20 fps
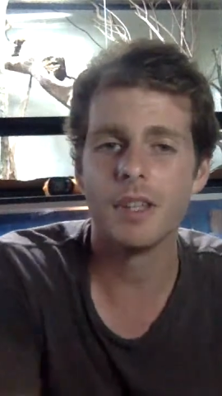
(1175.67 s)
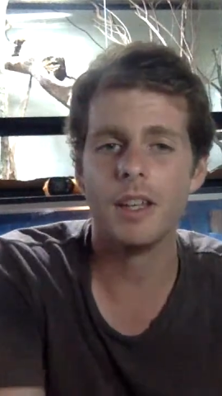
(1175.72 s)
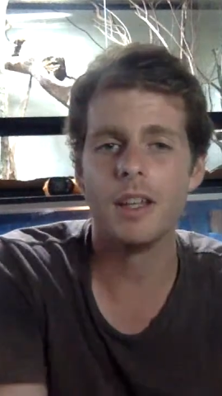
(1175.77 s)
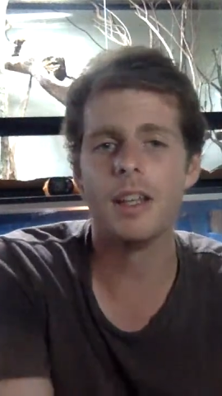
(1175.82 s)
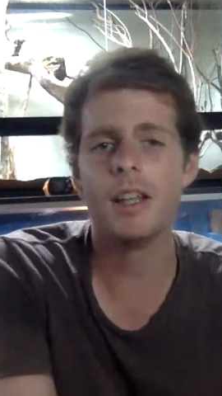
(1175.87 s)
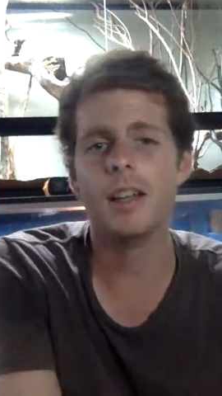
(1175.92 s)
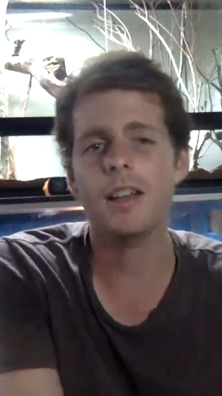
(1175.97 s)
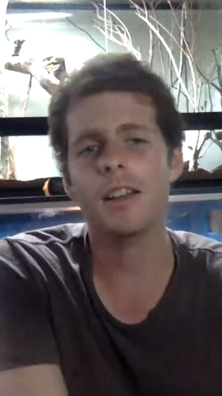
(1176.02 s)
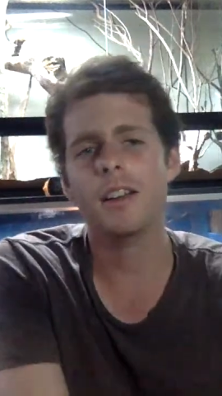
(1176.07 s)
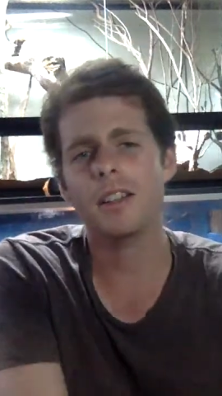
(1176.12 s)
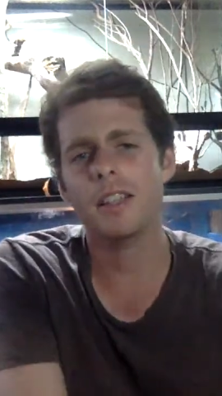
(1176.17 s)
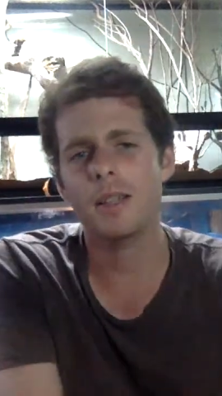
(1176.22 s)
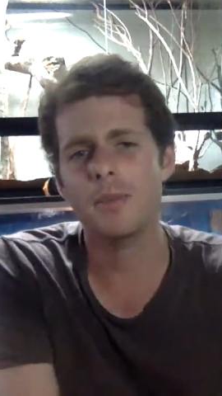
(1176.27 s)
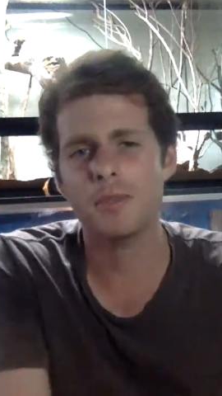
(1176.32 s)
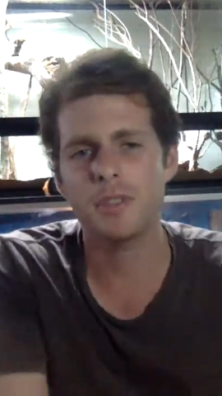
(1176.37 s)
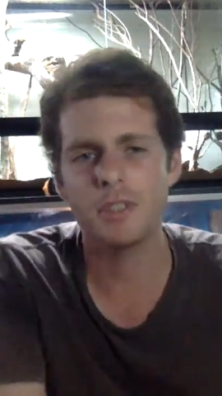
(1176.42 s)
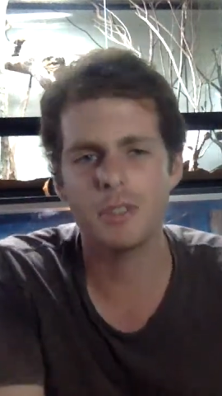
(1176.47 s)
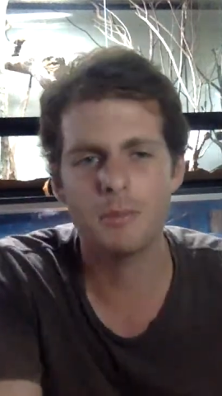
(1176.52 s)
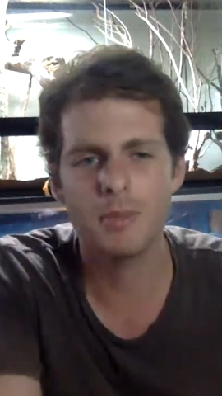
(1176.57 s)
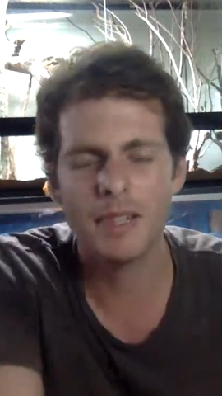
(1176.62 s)
I don't keep
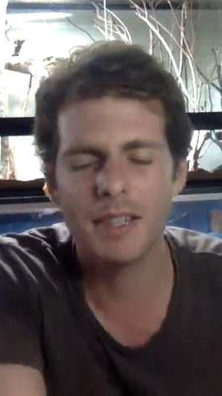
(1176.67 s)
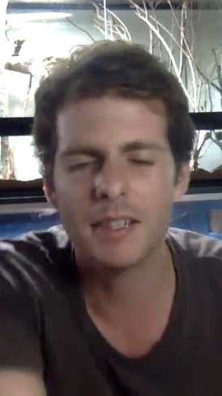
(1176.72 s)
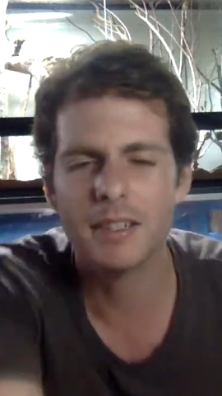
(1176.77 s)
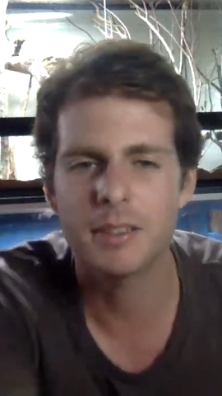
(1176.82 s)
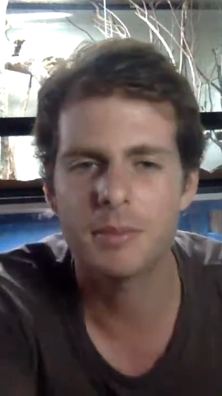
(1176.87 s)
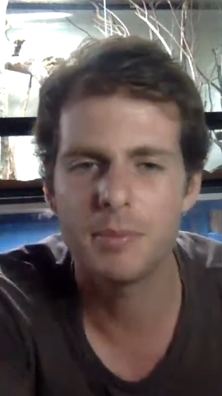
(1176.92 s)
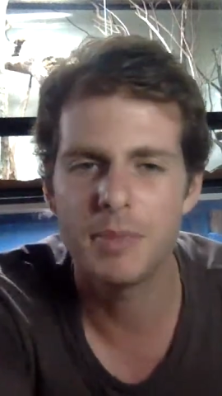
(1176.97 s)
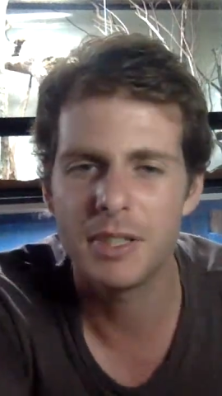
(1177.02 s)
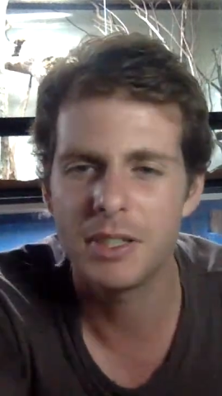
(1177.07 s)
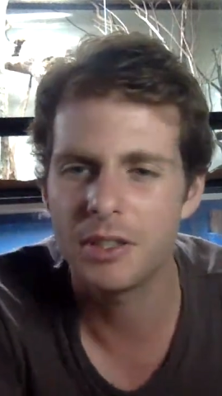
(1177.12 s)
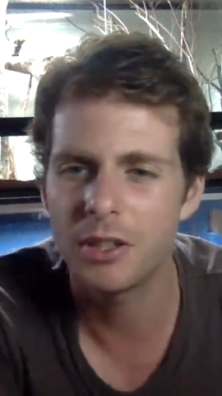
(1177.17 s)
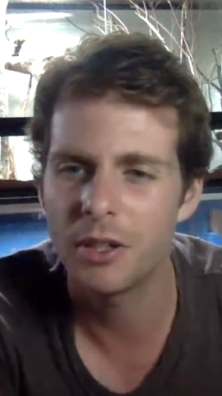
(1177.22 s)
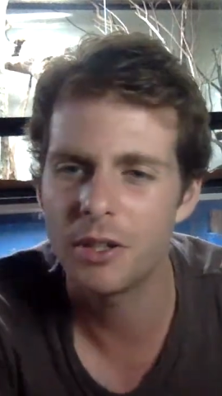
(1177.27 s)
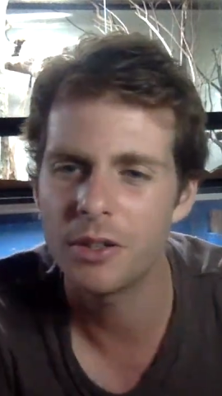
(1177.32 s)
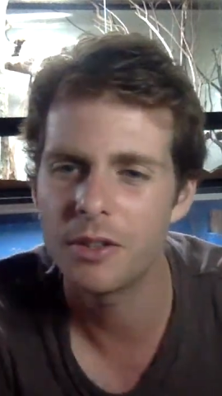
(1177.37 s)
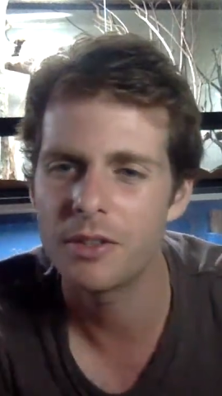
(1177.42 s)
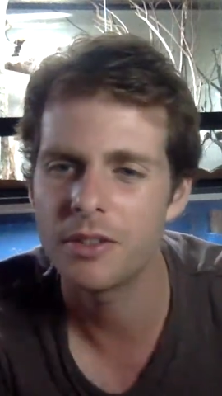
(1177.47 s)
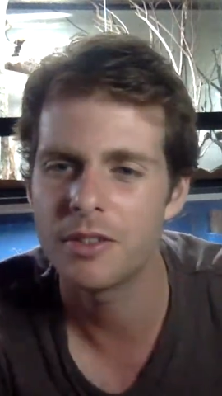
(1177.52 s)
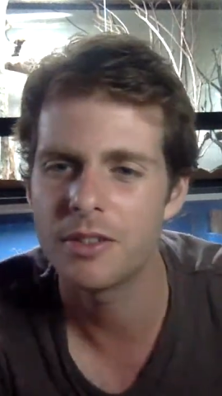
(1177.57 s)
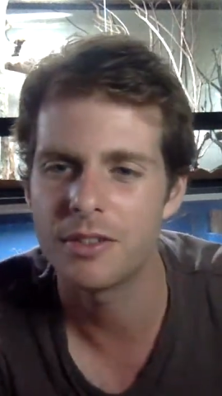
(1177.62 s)
shinglebacks
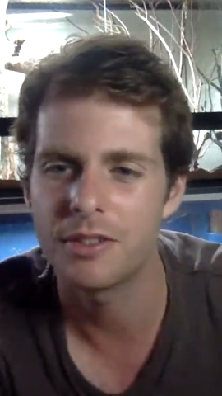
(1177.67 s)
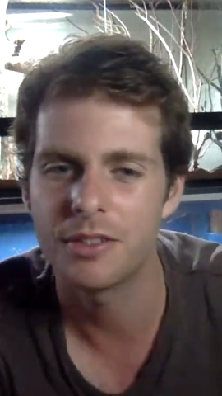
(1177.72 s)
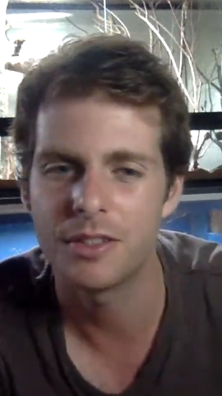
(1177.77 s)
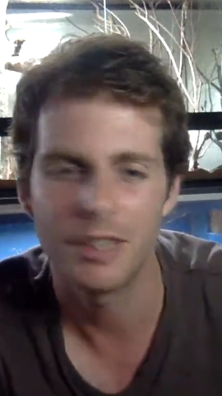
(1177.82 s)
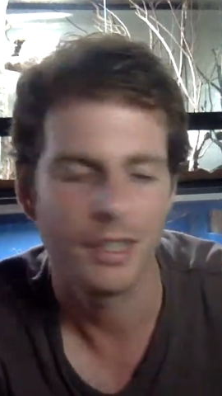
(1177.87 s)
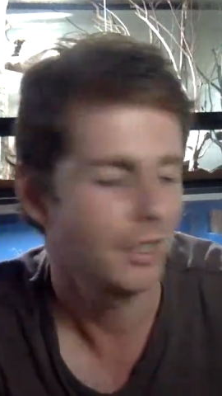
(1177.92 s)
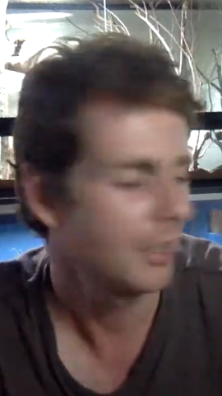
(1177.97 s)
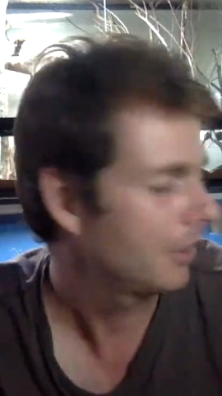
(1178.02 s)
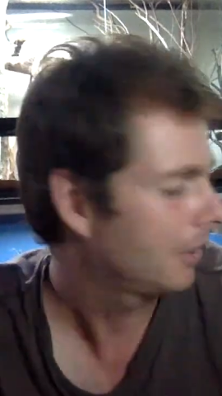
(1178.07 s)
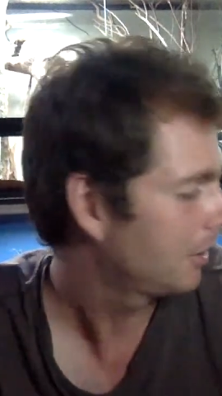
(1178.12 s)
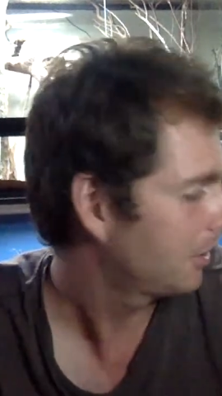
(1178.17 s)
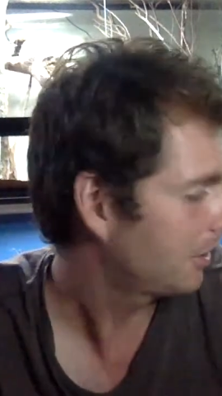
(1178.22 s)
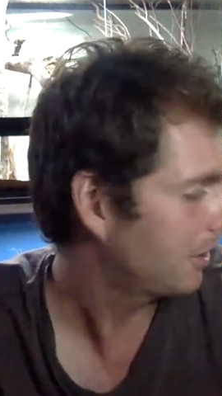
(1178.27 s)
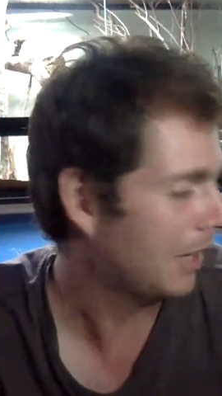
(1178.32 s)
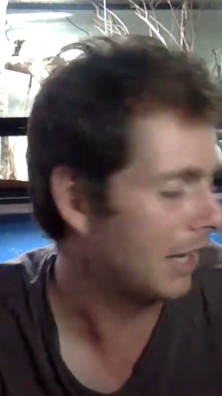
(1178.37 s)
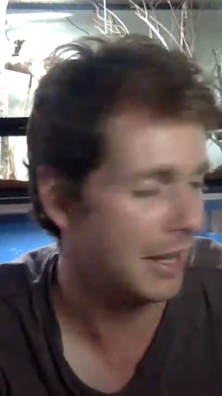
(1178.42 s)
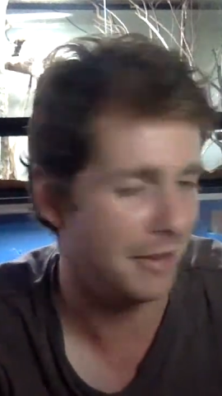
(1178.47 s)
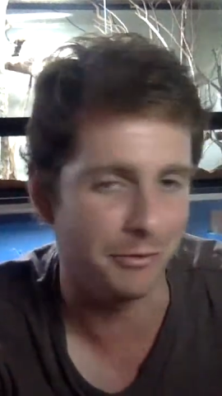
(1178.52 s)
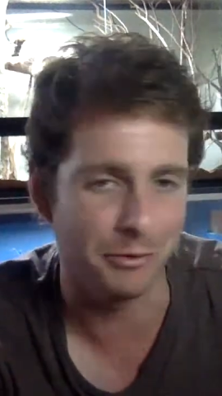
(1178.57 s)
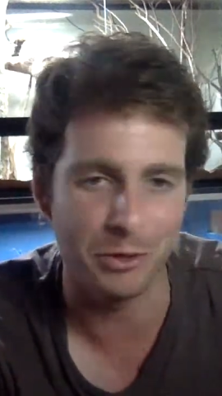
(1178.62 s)
because I
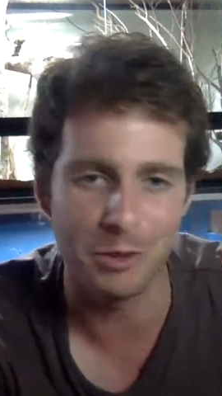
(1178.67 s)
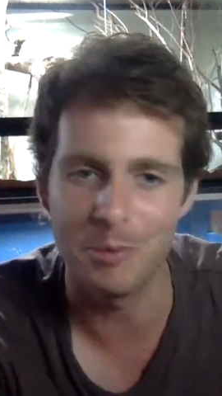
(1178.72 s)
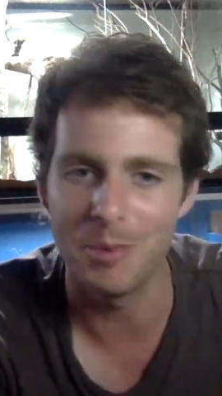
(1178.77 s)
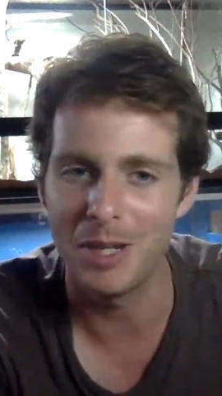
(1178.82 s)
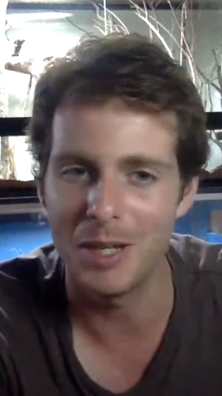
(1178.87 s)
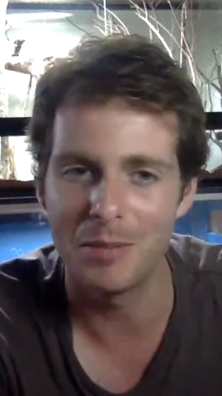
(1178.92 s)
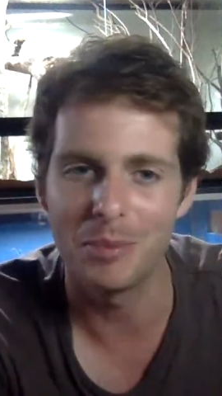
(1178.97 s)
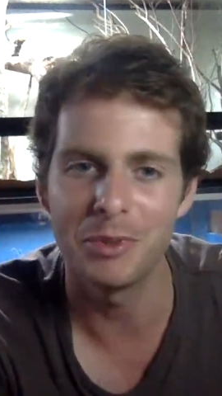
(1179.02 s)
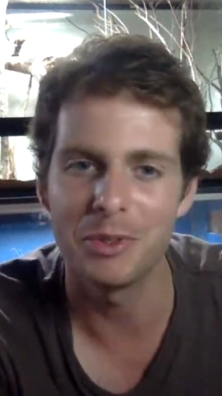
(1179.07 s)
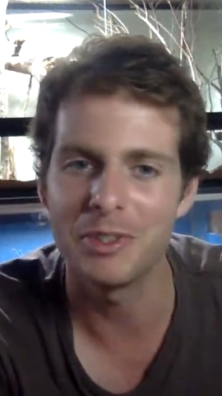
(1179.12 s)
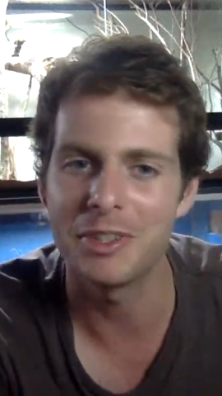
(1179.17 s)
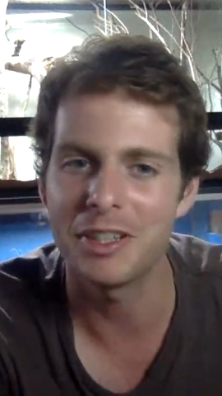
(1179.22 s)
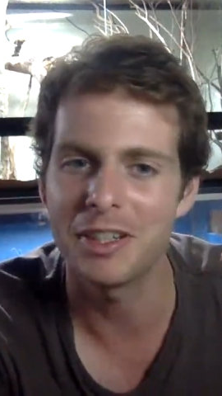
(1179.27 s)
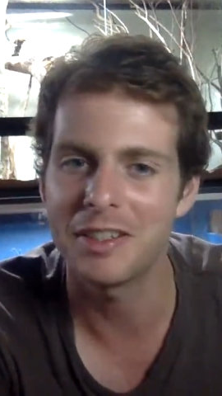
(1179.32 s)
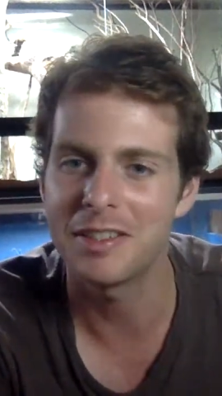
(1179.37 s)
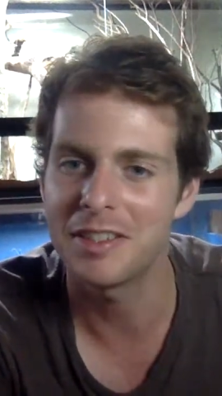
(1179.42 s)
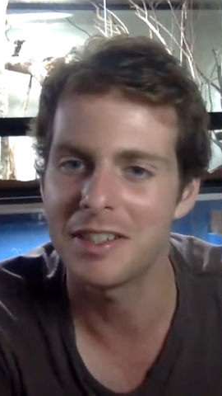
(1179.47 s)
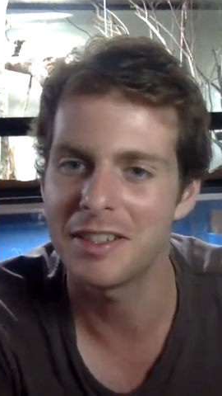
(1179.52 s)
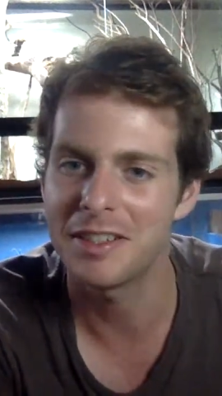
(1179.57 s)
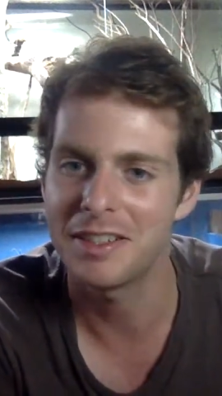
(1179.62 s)
have too many blue
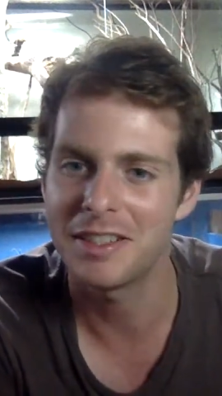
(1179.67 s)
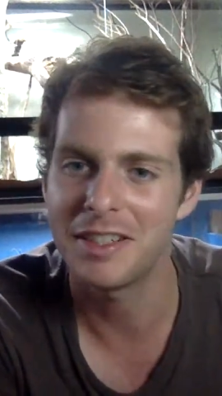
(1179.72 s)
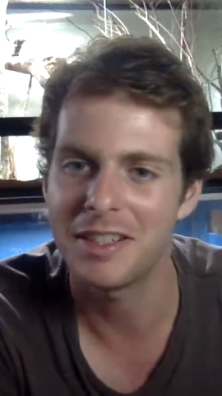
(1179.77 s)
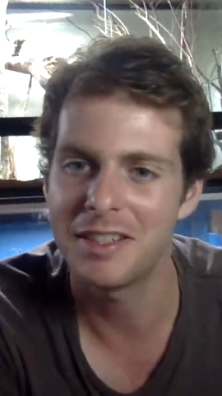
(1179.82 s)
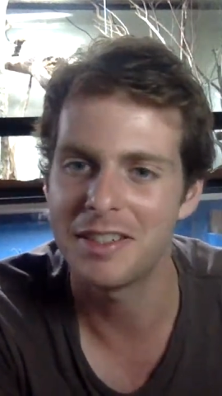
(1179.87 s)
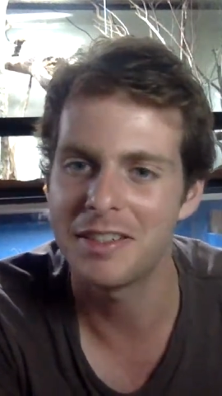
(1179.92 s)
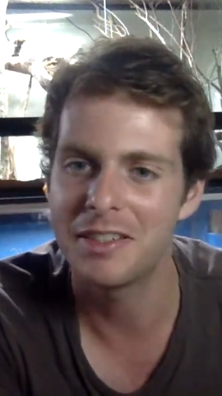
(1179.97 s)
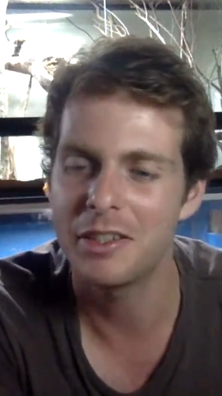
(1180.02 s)
tongues as it is.